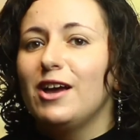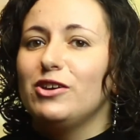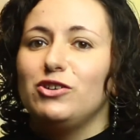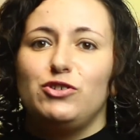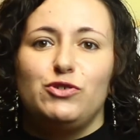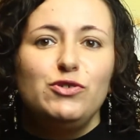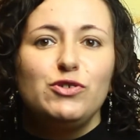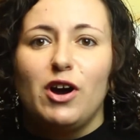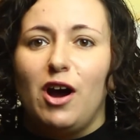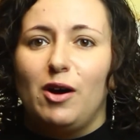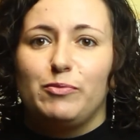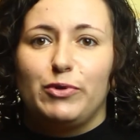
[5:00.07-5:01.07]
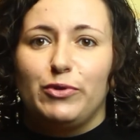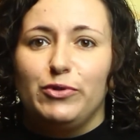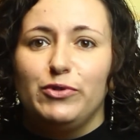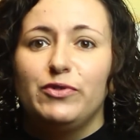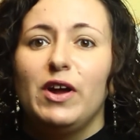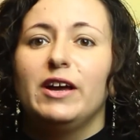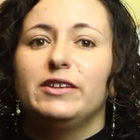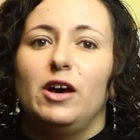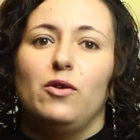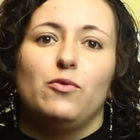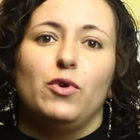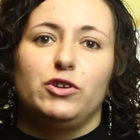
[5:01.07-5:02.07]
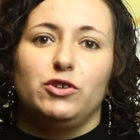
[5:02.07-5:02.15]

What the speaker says: you can't prove that what